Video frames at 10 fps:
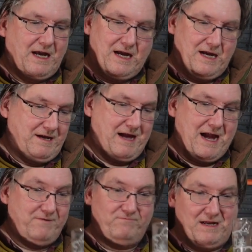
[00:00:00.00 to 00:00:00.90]

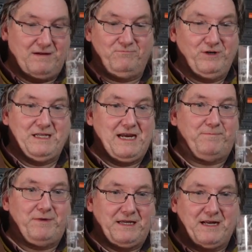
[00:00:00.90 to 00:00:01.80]
I'm really
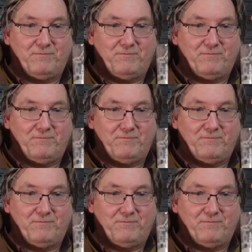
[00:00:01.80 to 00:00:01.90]
happy.